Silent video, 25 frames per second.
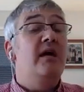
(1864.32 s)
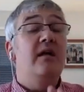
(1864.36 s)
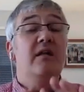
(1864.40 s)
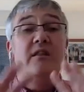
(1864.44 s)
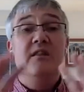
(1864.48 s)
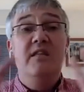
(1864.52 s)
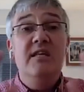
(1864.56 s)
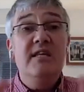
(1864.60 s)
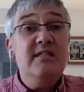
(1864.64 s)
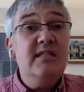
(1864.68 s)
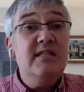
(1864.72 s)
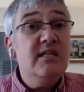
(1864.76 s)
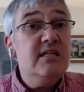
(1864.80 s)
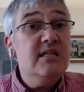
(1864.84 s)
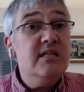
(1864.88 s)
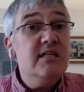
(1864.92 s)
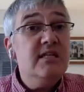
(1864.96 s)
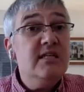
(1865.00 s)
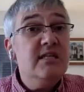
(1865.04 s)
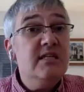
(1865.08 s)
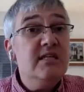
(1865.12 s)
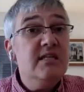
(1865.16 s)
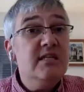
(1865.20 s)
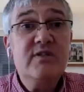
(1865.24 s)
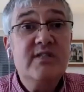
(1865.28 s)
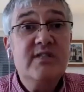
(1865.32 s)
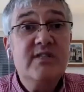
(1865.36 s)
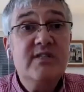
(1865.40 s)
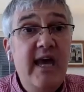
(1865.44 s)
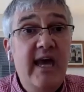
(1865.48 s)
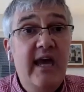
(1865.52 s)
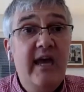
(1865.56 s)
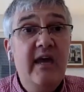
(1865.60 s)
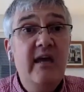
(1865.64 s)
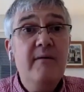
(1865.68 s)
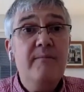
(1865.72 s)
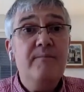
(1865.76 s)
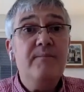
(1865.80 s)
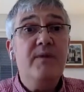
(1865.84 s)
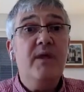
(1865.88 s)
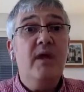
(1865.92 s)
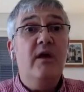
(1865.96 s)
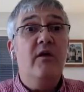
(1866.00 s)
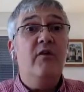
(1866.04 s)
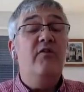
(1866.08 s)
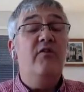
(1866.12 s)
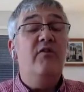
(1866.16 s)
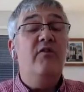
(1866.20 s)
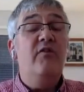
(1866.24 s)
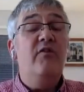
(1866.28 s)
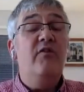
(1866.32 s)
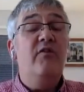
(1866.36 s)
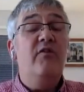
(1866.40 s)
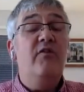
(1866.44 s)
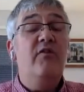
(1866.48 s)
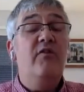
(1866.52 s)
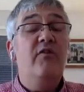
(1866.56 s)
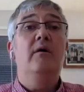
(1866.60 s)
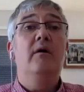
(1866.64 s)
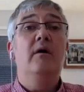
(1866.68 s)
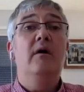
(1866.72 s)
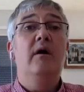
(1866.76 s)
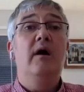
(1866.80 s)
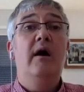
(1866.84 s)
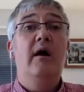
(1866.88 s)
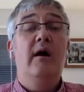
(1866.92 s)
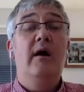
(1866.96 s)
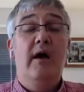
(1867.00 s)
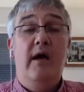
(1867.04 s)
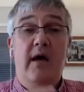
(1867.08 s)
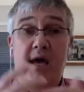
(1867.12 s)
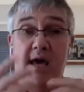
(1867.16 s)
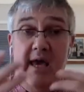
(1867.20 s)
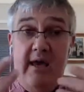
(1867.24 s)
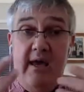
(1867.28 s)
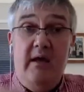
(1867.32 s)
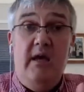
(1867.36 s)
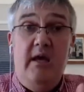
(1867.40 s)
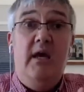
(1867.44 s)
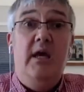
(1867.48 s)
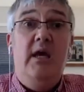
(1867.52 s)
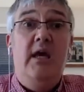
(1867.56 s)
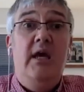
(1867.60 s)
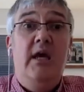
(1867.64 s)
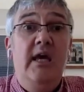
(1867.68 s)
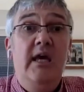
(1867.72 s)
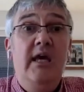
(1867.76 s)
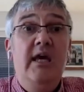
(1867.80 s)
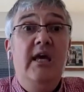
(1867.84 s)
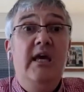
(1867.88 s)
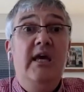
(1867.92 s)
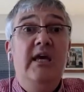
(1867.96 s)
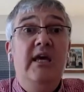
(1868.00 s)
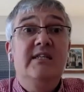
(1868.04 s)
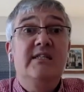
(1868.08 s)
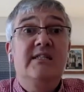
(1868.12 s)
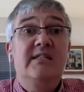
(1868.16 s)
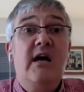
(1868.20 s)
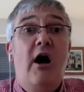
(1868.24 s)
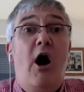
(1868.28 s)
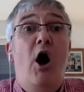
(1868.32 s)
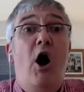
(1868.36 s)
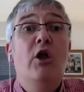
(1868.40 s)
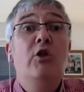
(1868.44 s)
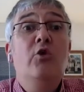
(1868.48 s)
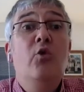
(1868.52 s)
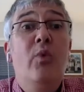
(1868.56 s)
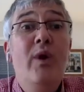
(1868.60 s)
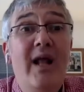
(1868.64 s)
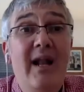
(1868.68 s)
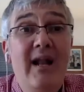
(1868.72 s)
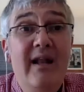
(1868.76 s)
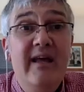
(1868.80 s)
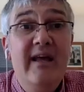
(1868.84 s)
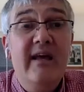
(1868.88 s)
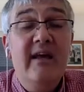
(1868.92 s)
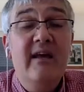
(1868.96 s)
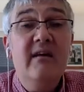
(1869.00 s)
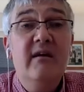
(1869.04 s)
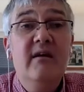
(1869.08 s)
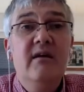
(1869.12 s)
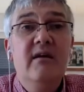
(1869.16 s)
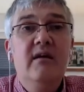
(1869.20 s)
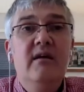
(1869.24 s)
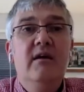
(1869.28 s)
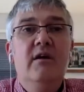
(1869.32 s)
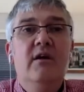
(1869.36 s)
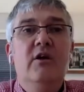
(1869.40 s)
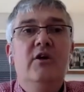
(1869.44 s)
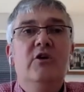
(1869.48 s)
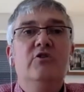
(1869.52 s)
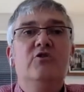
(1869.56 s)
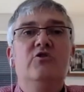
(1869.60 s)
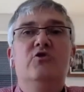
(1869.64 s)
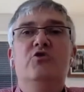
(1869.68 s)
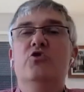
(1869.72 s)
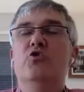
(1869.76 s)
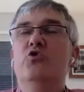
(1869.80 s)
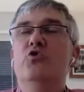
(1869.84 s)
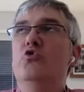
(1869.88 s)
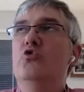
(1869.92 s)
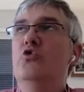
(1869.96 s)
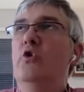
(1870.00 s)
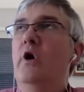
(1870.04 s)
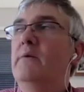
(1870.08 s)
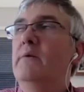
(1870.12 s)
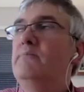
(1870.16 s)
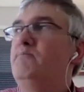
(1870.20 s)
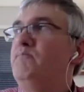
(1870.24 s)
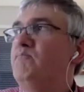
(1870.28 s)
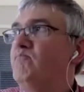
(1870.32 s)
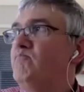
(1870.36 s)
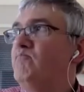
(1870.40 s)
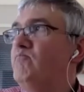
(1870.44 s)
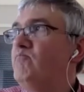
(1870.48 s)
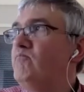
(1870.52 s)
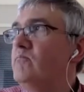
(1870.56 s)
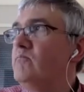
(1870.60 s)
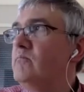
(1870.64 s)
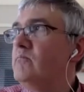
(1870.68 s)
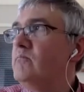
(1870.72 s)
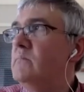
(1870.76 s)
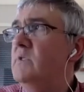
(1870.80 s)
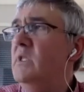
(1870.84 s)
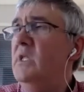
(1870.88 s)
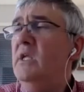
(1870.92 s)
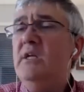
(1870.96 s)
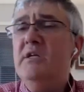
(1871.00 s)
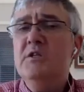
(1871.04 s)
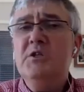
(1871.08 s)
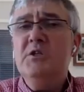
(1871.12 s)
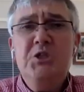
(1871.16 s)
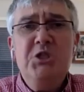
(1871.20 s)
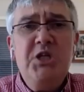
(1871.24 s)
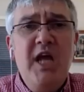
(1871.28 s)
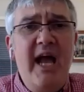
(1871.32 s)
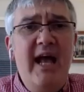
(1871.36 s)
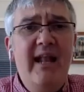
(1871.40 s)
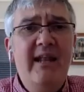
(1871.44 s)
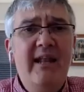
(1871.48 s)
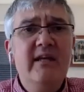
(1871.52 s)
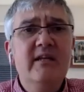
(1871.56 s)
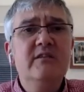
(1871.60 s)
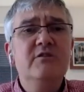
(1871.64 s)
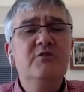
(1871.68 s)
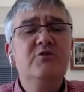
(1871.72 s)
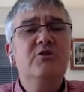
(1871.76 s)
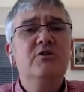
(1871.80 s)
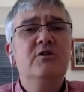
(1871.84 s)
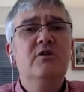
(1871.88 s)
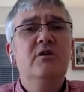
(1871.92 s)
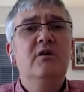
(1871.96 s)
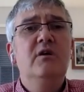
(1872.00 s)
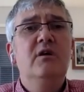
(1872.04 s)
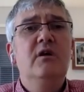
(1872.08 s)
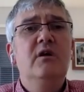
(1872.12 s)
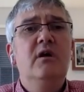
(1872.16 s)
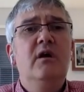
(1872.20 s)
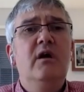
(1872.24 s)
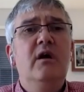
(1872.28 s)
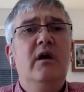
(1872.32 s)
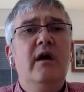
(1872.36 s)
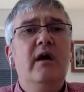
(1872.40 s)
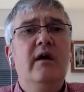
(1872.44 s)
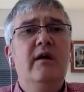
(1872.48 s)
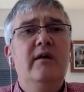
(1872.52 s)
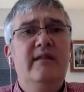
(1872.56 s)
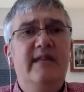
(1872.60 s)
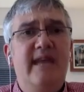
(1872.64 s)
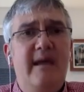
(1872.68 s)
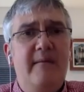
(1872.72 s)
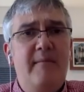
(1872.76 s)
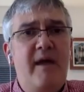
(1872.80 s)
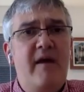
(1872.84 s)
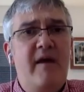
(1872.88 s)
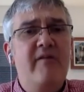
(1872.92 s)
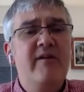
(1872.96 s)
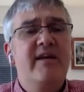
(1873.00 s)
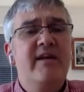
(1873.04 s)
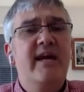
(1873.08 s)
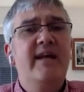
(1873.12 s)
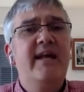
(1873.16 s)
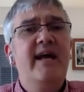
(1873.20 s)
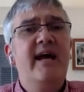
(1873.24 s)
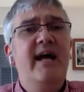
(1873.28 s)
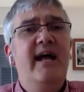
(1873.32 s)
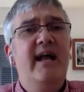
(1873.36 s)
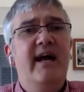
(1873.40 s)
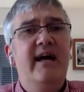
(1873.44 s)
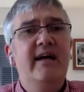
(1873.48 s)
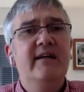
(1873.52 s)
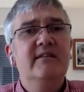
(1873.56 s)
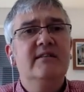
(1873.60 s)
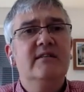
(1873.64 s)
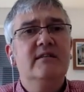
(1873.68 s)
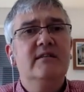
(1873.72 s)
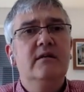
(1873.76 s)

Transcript: This is not to say that he is unwilling to challenge the American allies.